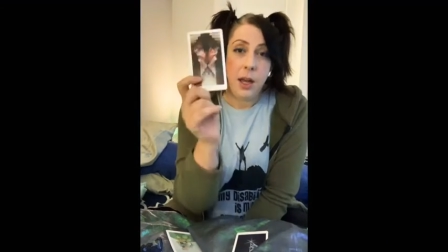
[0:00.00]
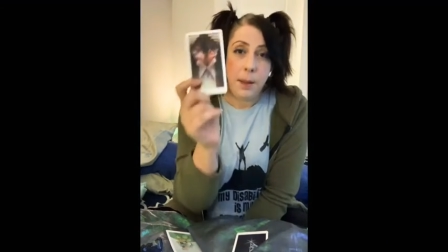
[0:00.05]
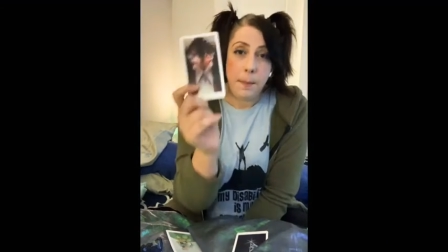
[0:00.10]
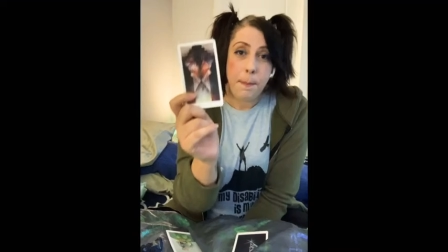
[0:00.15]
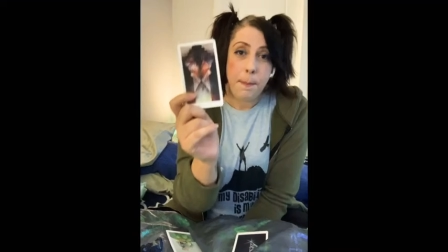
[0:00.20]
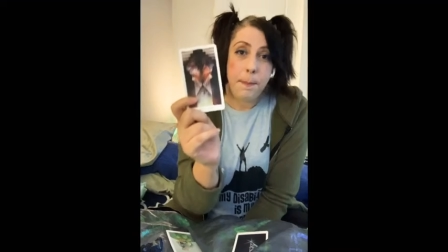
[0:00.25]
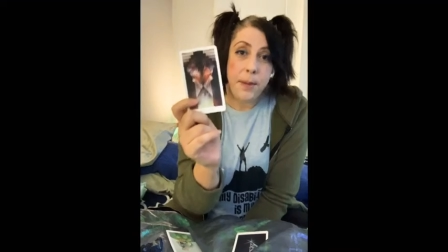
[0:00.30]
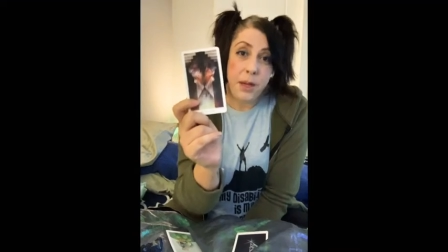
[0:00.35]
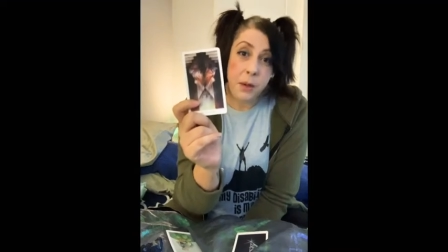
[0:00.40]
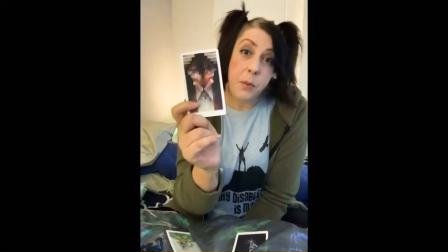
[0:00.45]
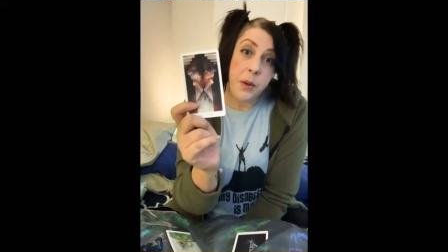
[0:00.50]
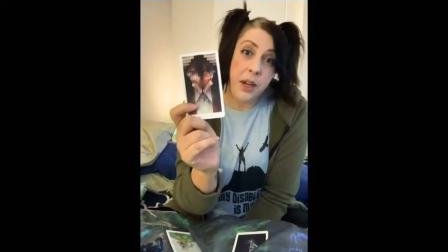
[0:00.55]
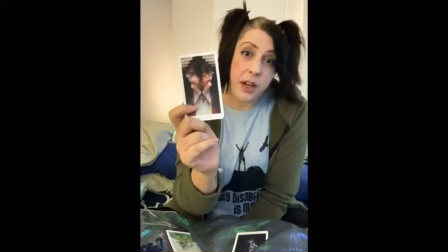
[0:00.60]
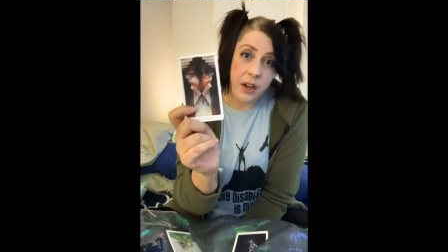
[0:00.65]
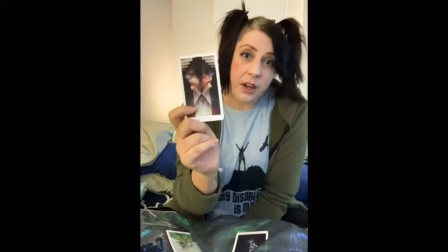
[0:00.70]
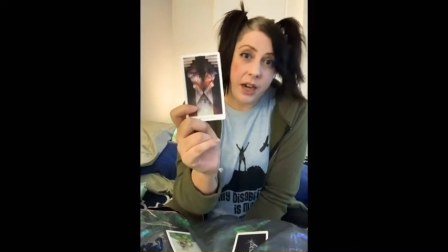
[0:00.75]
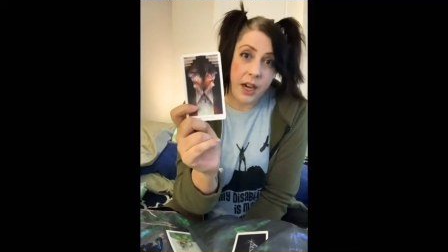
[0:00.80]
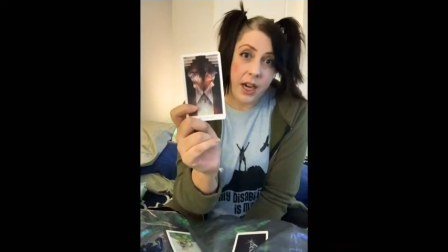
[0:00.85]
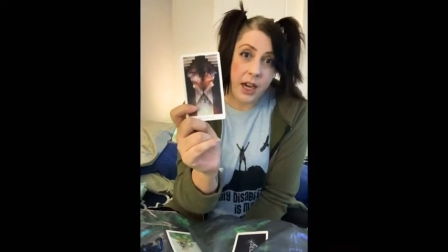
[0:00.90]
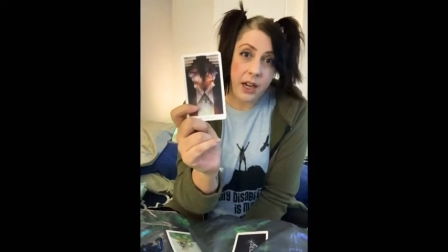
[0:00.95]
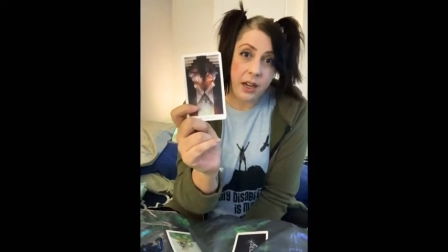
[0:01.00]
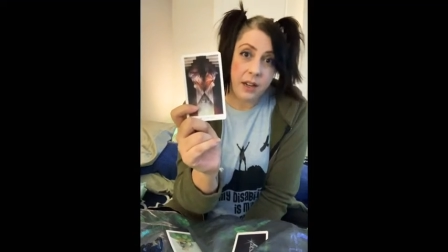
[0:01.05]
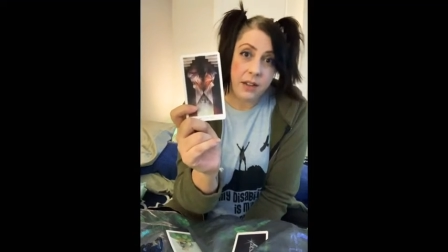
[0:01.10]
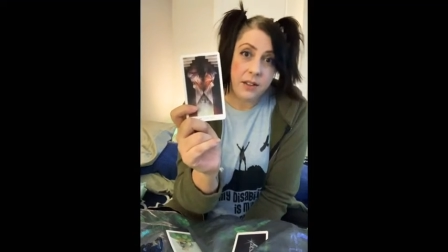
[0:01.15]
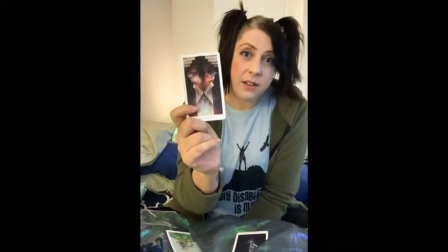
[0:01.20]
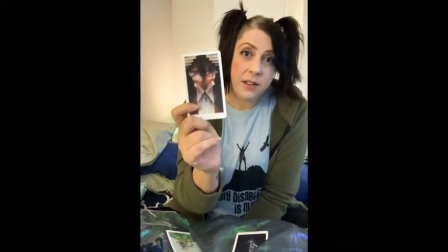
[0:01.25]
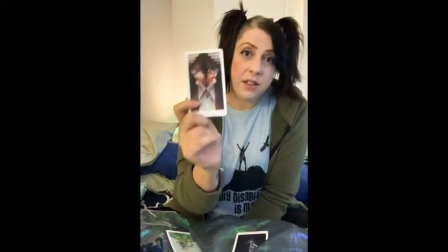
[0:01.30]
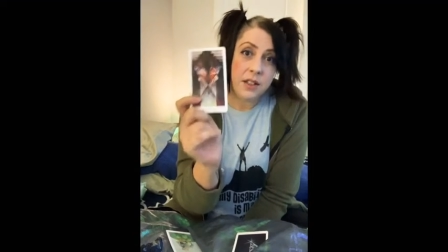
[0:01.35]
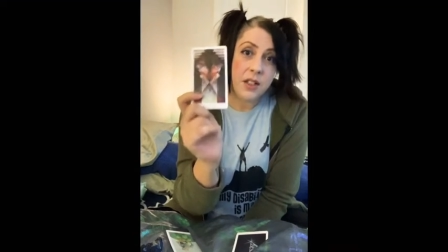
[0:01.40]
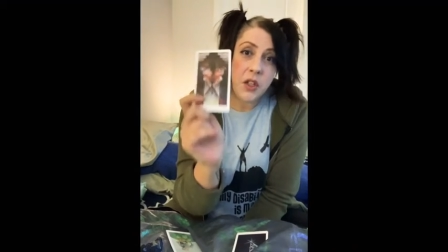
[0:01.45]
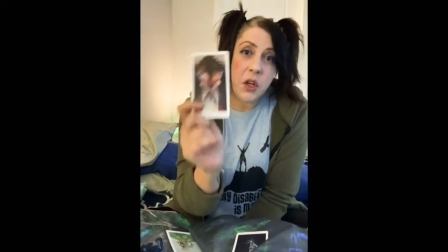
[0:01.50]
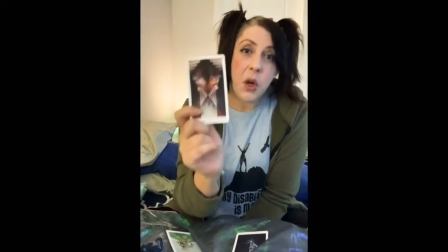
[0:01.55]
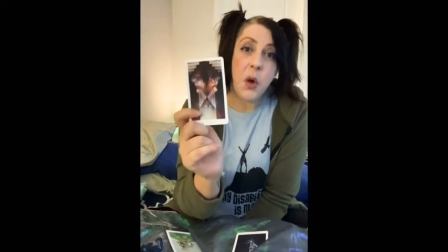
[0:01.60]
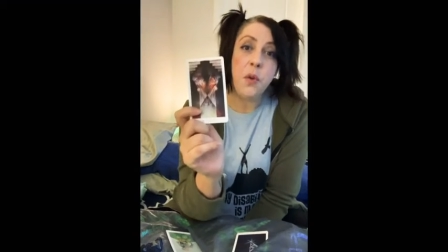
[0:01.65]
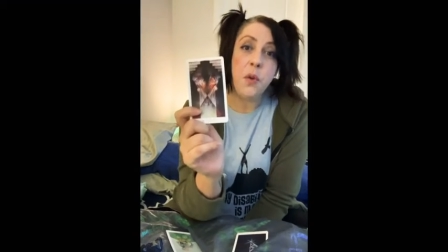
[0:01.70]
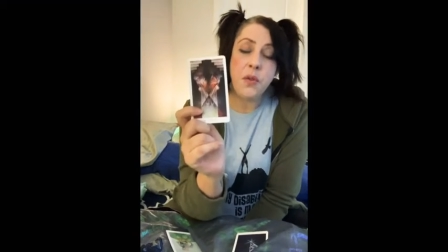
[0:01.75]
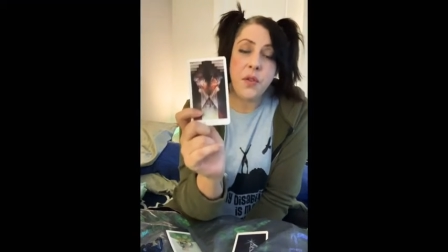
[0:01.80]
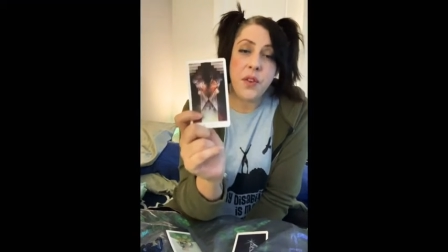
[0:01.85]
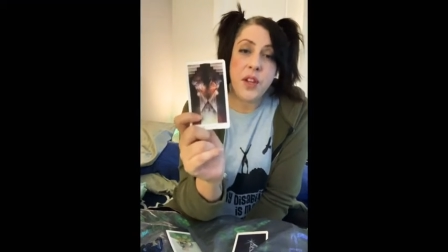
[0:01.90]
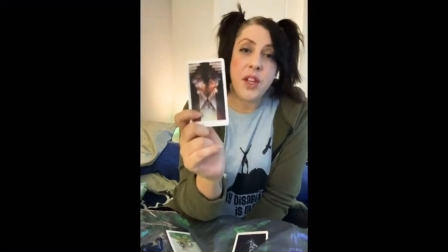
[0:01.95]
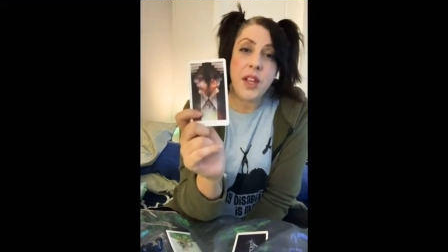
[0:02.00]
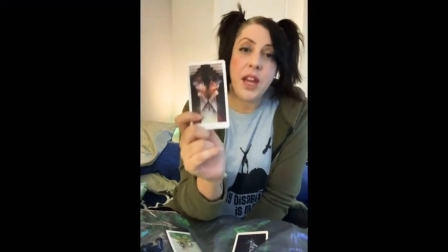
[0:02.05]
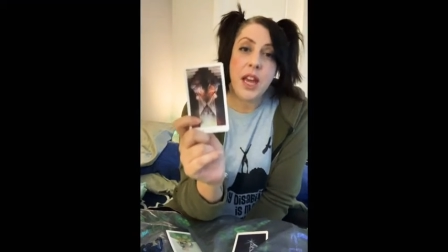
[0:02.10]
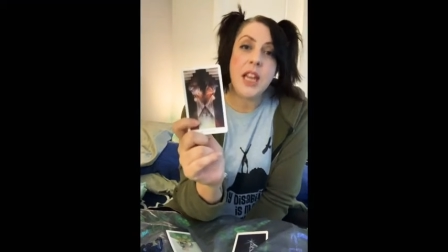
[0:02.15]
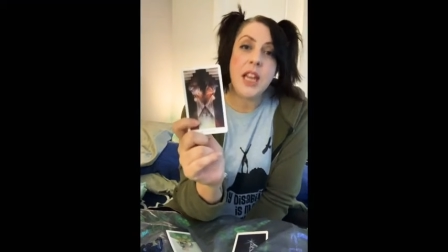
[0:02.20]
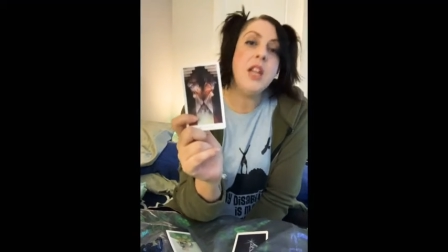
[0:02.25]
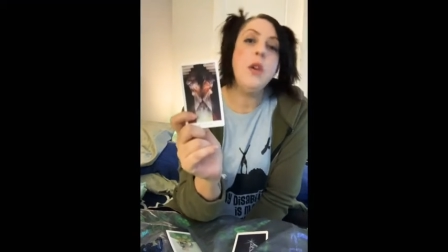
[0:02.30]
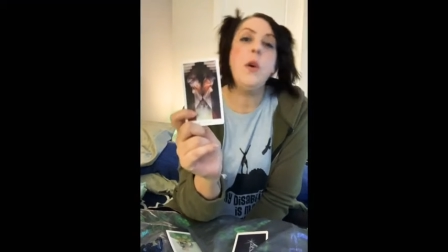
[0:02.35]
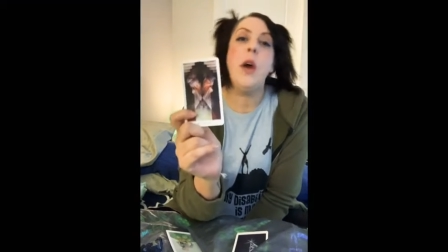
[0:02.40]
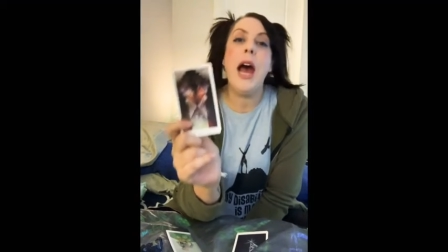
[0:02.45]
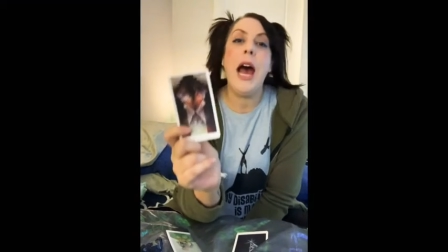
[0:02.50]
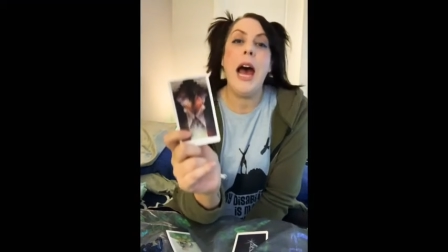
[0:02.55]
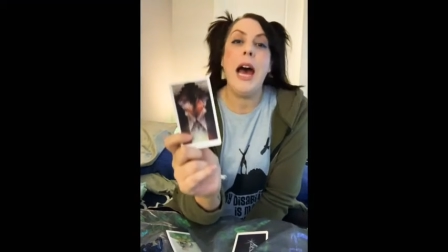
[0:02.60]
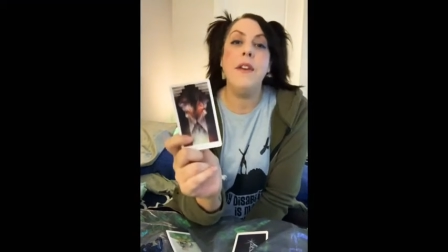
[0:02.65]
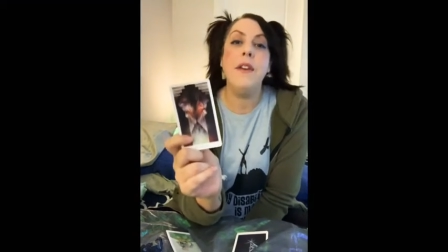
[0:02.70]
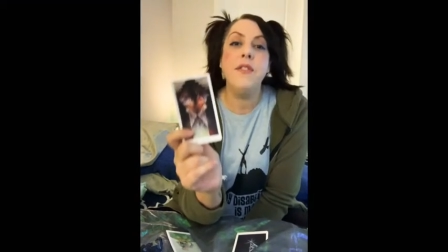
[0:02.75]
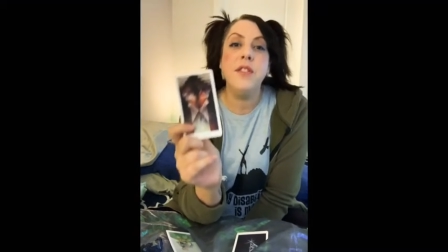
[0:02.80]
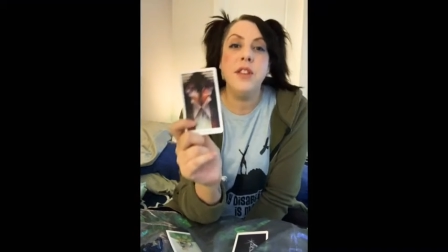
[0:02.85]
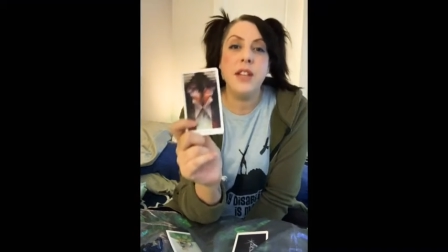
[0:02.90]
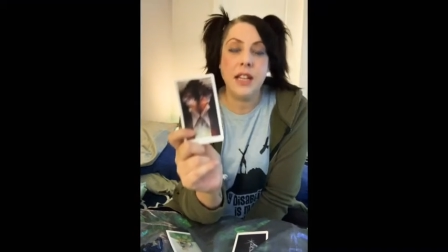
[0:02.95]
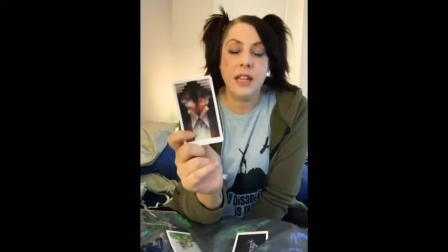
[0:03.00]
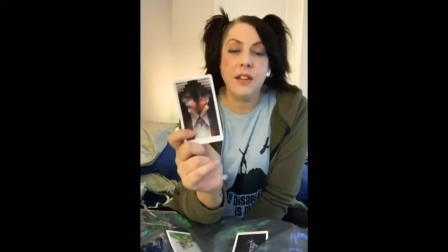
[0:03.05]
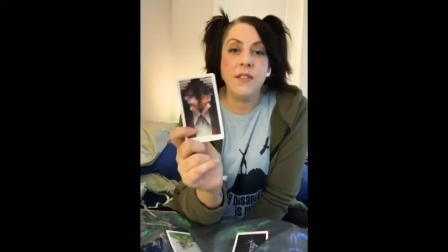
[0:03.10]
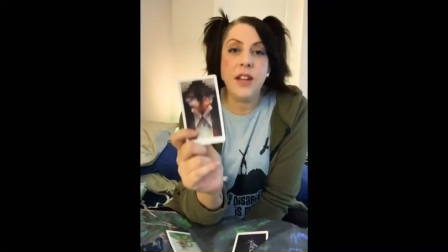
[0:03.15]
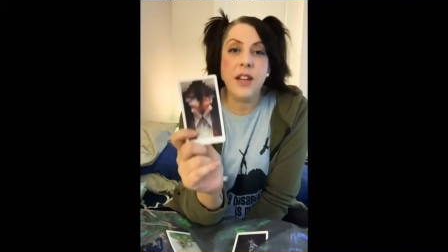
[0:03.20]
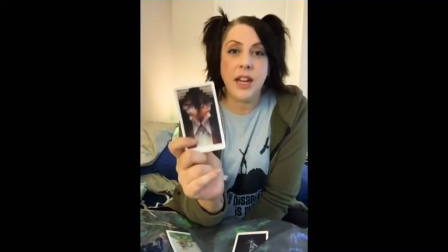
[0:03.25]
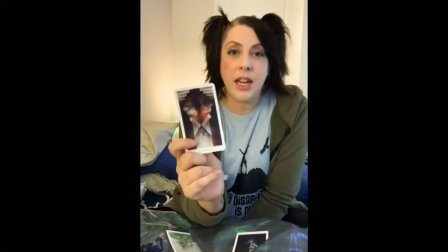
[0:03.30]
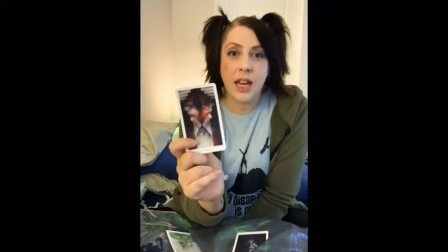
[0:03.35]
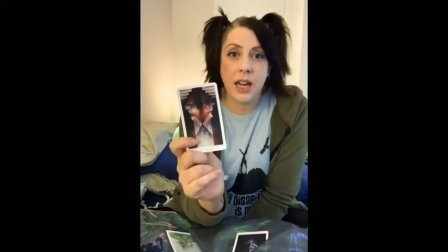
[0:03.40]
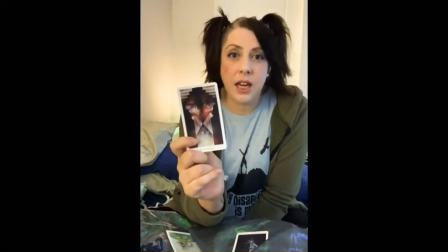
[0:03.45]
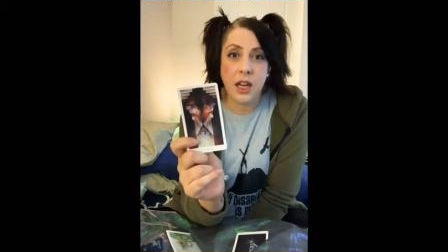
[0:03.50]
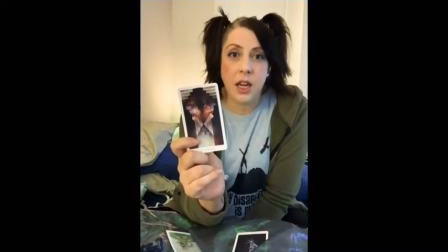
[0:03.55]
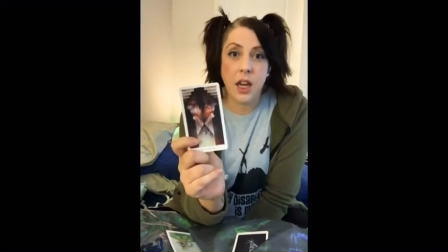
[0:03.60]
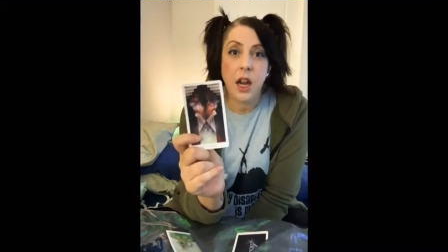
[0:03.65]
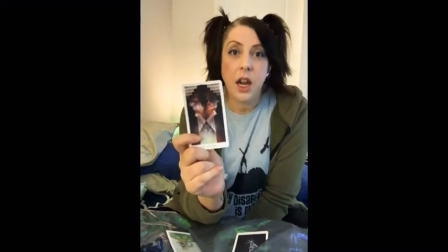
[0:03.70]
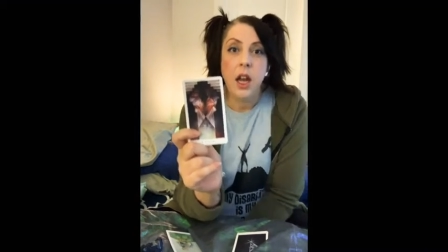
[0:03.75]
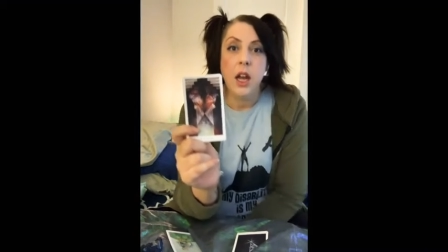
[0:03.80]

Be weary. Don't feel like you have to give in